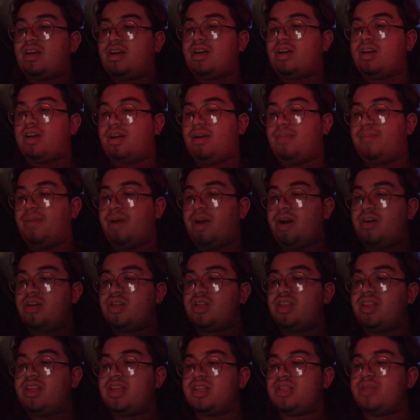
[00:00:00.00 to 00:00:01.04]
compared to
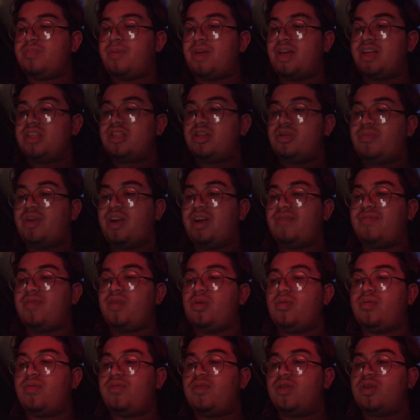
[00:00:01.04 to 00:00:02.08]
the expansion rate of the
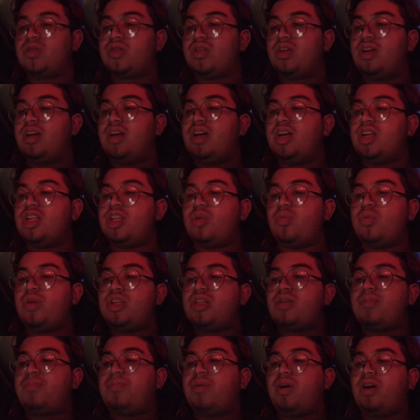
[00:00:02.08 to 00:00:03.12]
universe to reach
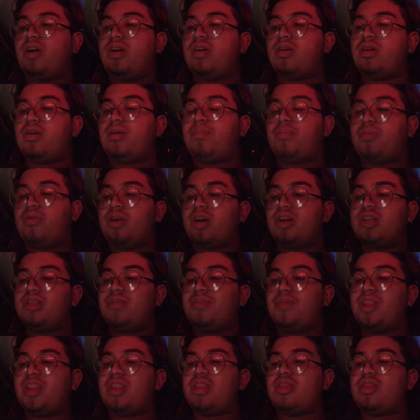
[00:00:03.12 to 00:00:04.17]

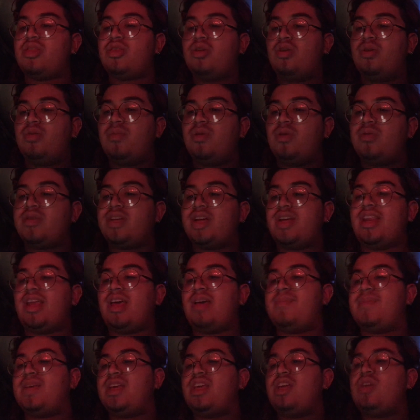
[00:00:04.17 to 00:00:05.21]
approximate
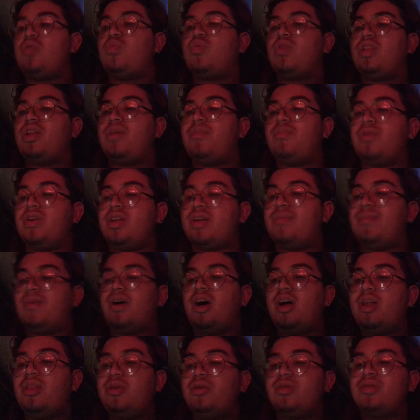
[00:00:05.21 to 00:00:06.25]
thermodynamic equilibrium.
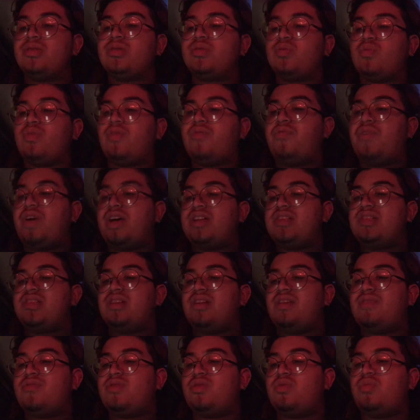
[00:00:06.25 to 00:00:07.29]
Others were fast
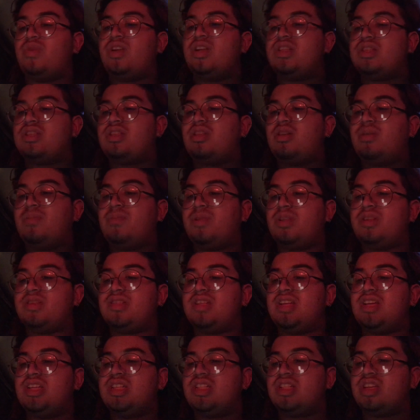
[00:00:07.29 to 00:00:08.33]
enough to reach
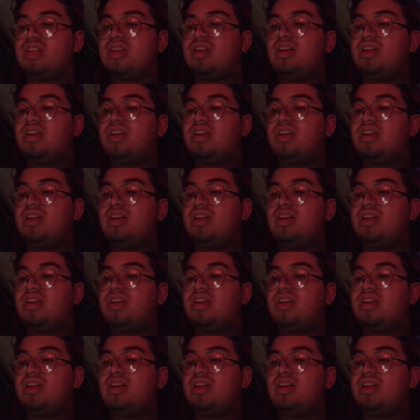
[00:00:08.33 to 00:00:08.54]
thermalization.